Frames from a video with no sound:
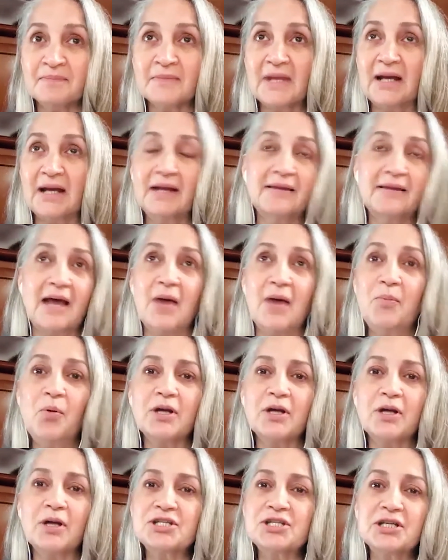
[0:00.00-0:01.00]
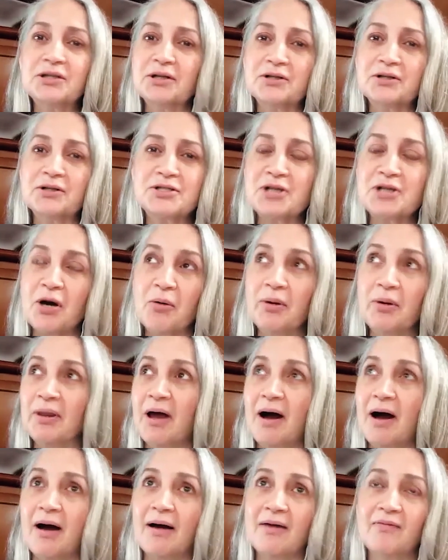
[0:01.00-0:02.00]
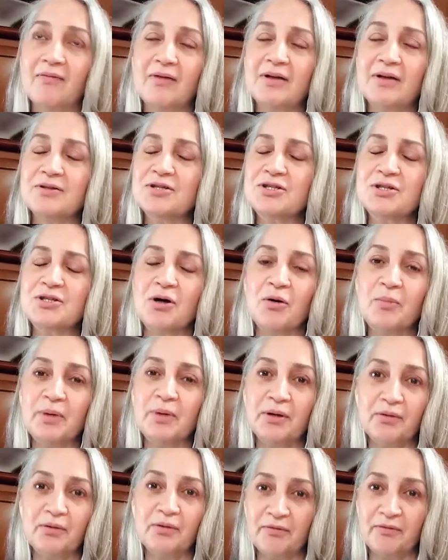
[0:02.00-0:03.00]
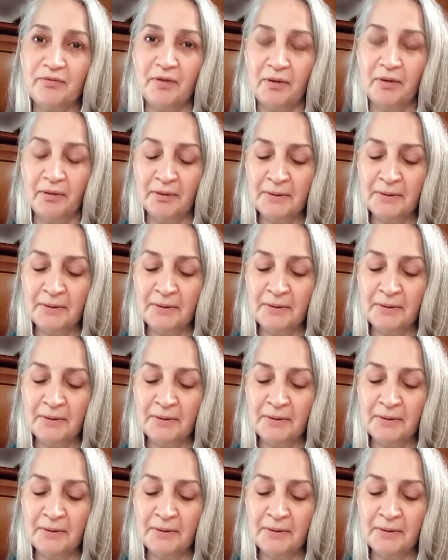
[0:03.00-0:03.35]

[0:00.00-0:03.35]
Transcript: And at that point, she looked so alive and so beautiful.